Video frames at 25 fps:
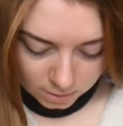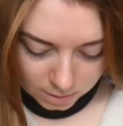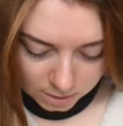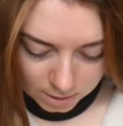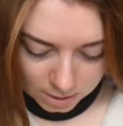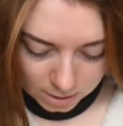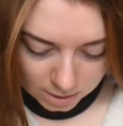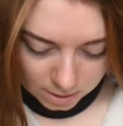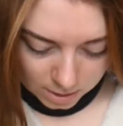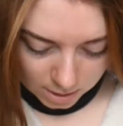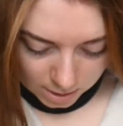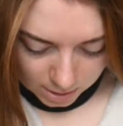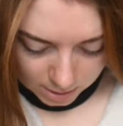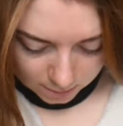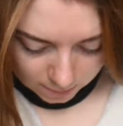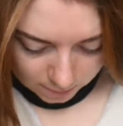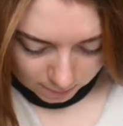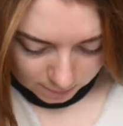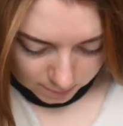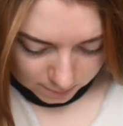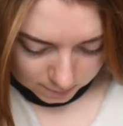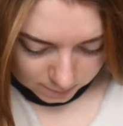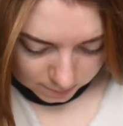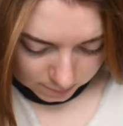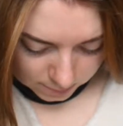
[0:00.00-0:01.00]
Like, I got
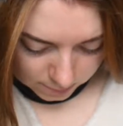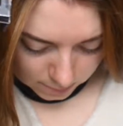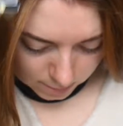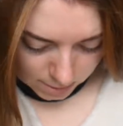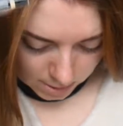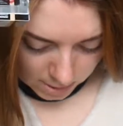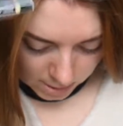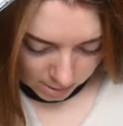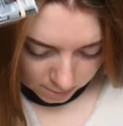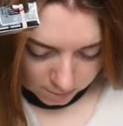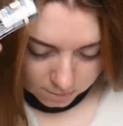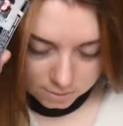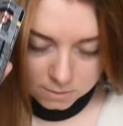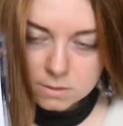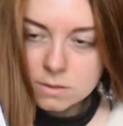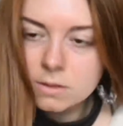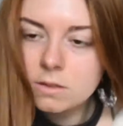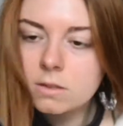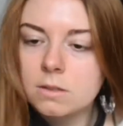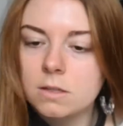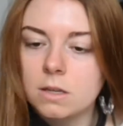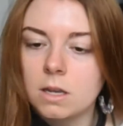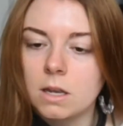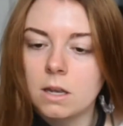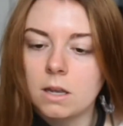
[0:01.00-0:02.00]
this
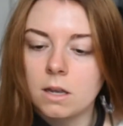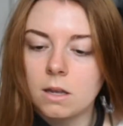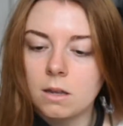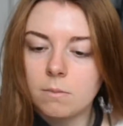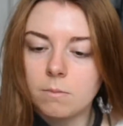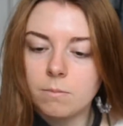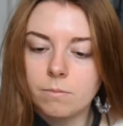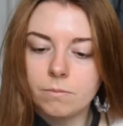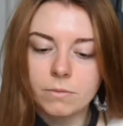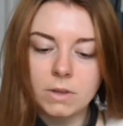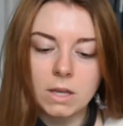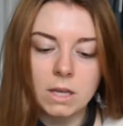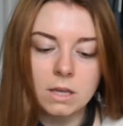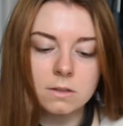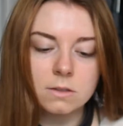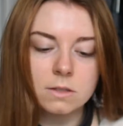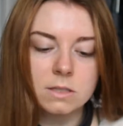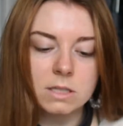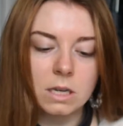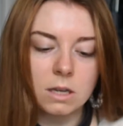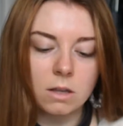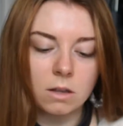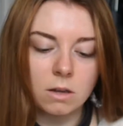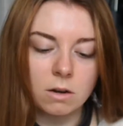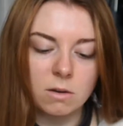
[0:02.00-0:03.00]
NYX
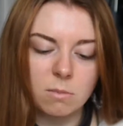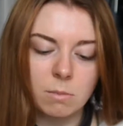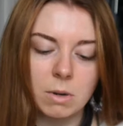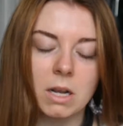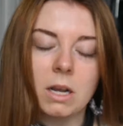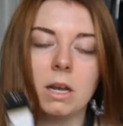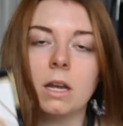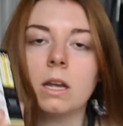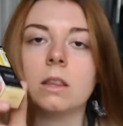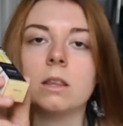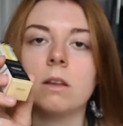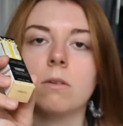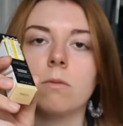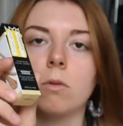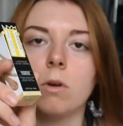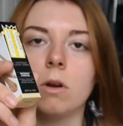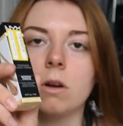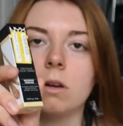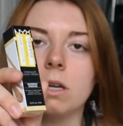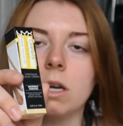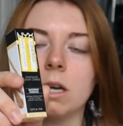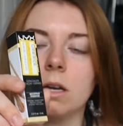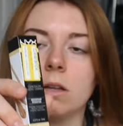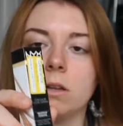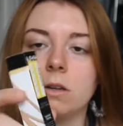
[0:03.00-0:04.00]
concealer, but I got the
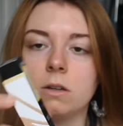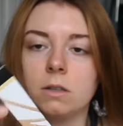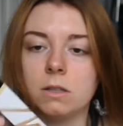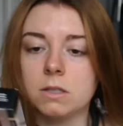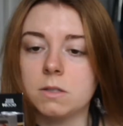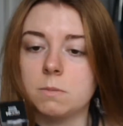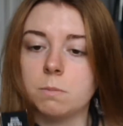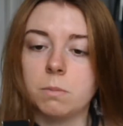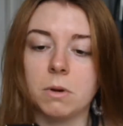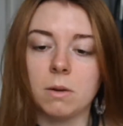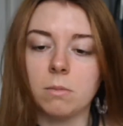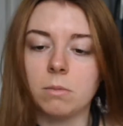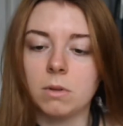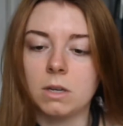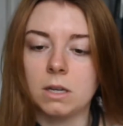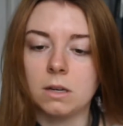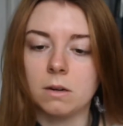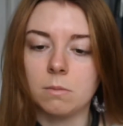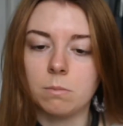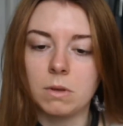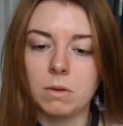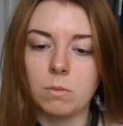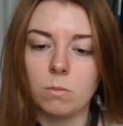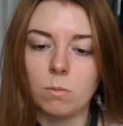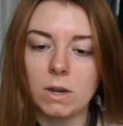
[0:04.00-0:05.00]
wrong color and it's probably going
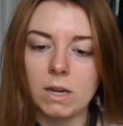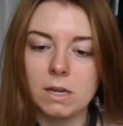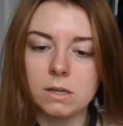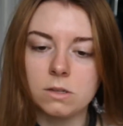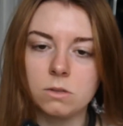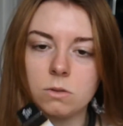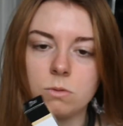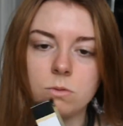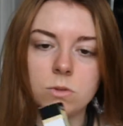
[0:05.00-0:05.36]
to be way too